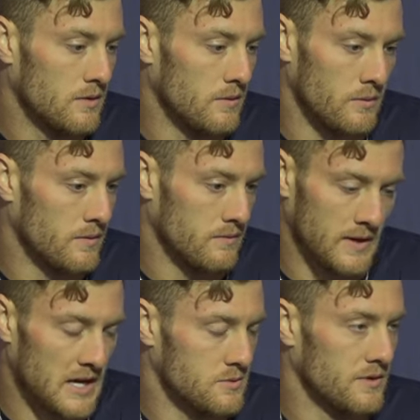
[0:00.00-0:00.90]
the, the
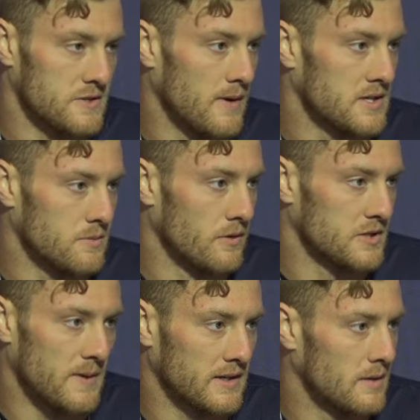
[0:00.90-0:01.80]
guys were in the spots that we were
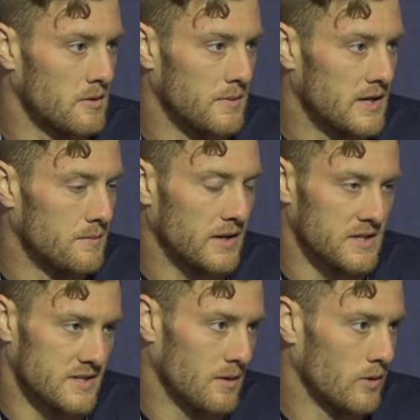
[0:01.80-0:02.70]
expecting them to be, and
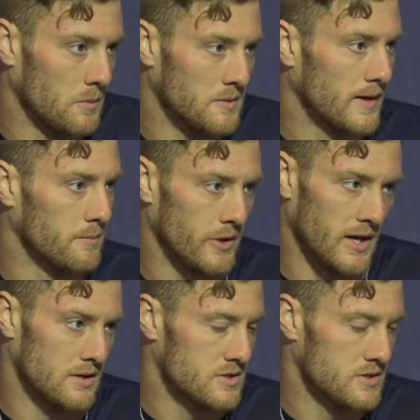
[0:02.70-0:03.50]
because of that, we were able to make a play.